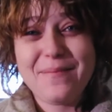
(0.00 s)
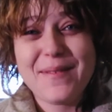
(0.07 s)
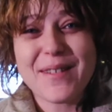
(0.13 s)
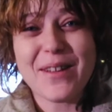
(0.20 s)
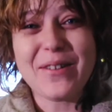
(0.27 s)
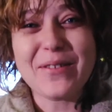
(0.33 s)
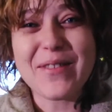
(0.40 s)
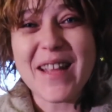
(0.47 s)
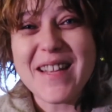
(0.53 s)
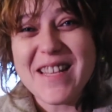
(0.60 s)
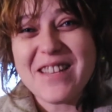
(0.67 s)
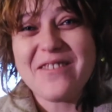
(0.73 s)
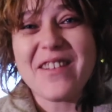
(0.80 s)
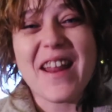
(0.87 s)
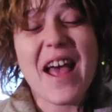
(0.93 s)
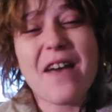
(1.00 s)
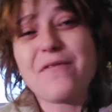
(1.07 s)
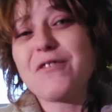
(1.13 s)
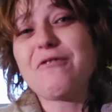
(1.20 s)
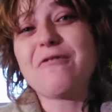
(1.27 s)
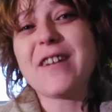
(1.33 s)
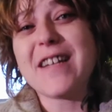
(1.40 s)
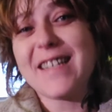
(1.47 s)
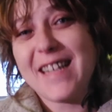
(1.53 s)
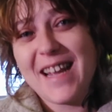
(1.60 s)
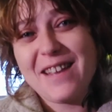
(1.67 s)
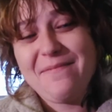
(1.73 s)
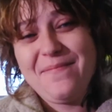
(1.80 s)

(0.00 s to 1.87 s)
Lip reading: So thank you and have a great day.